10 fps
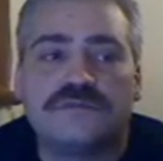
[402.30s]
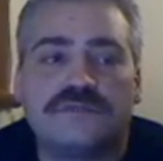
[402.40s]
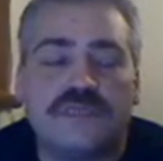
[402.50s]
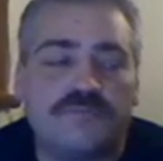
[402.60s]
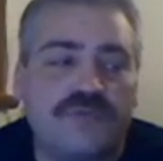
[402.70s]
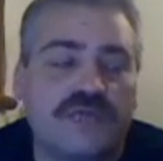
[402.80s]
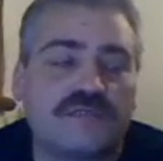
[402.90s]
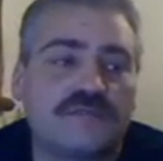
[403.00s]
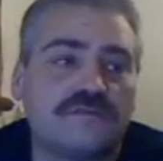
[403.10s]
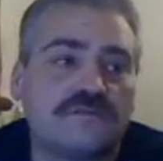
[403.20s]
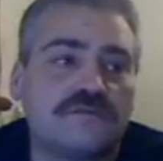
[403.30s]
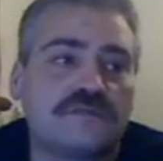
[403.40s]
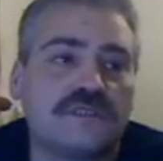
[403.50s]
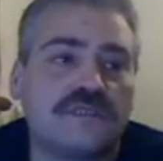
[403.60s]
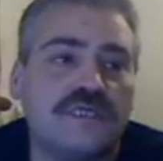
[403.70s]
depict
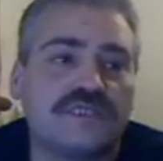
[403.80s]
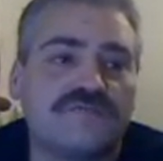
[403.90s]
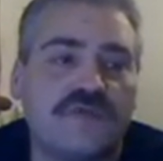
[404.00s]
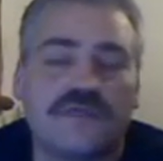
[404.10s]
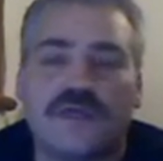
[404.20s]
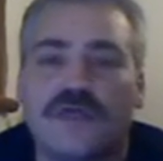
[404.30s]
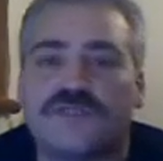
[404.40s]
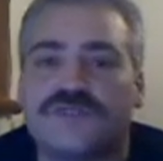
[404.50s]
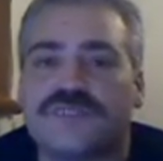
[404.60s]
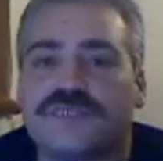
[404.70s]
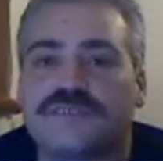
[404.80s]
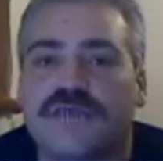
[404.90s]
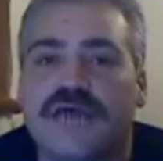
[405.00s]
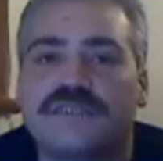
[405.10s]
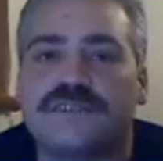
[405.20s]
the leaders of other countries as
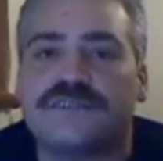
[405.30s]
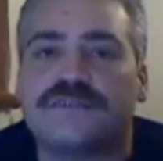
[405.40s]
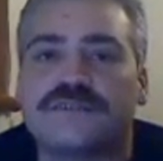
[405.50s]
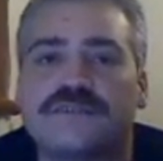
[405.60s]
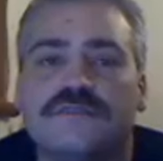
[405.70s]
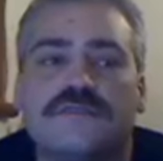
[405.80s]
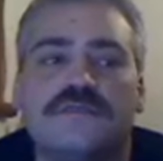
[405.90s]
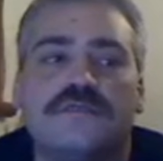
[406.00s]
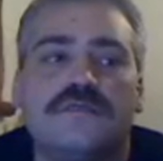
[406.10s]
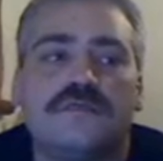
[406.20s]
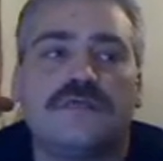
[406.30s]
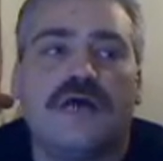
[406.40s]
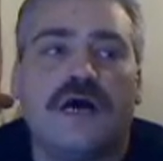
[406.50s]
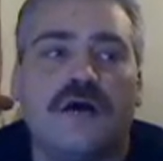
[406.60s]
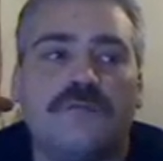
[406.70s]
Nazis.
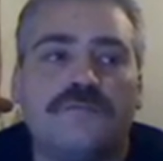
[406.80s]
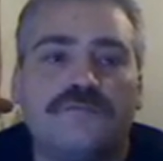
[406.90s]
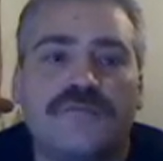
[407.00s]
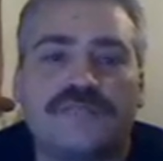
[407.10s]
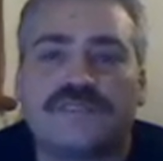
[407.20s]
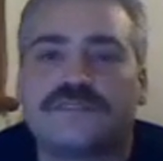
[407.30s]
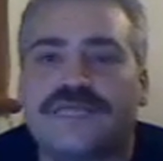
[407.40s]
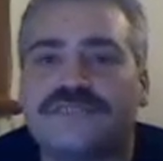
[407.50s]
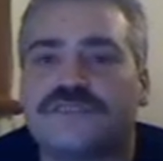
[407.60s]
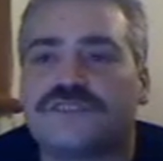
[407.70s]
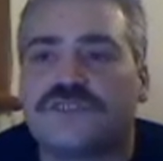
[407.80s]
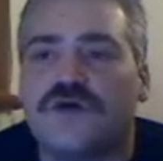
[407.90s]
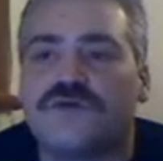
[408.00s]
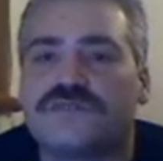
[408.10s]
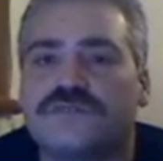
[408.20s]
That just
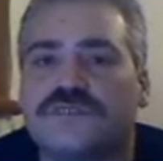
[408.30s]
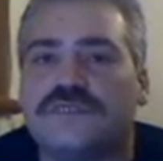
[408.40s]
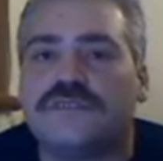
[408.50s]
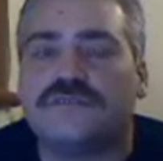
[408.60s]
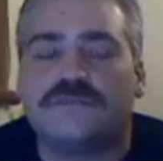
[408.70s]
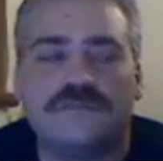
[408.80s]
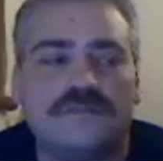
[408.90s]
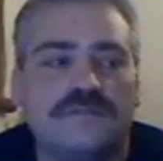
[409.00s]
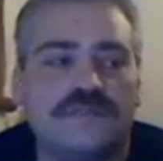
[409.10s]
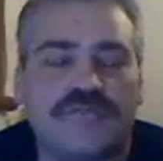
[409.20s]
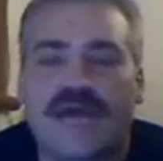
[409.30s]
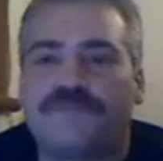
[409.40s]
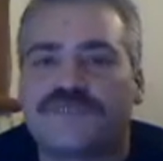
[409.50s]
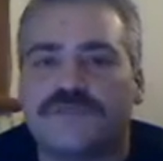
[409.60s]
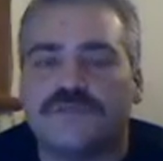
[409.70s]
shows the
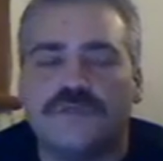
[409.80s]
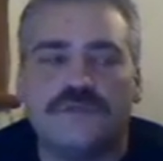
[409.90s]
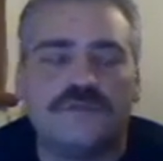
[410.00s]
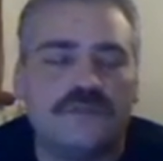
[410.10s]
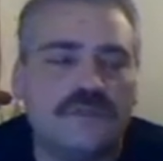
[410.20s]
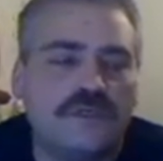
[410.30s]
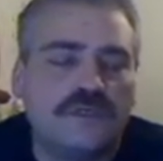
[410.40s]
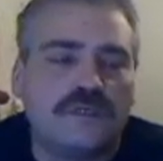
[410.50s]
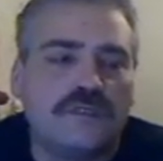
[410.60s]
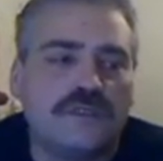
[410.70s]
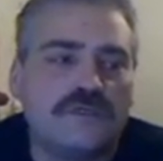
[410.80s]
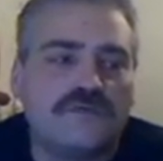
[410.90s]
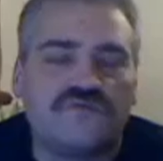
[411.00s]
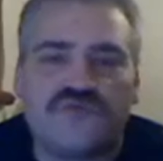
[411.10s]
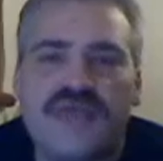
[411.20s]
absolute
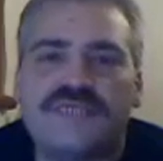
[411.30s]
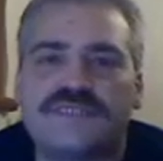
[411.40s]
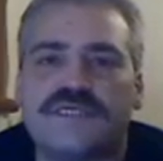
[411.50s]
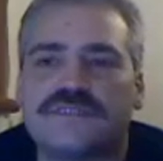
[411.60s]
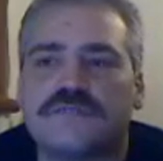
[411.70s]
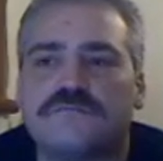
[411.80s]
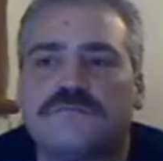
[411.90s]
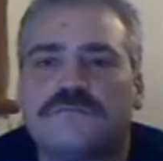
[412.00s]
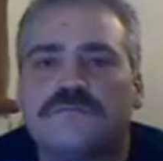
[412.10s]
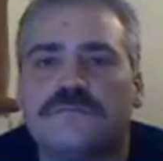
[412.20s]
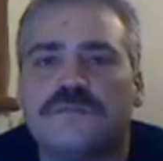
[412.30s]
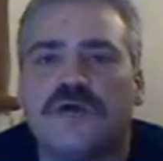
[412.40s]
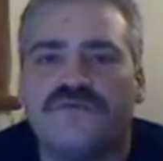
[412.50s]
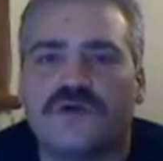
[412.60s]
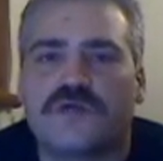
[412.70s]
racism
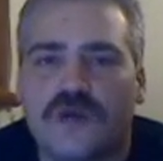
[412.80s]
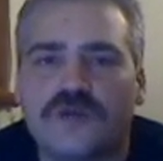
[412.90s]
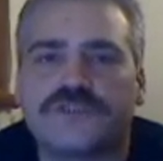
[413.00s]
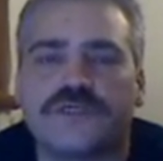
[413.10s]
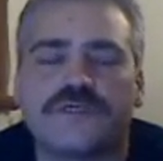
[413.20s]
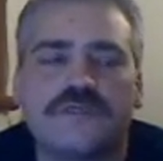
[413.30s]
of your culture.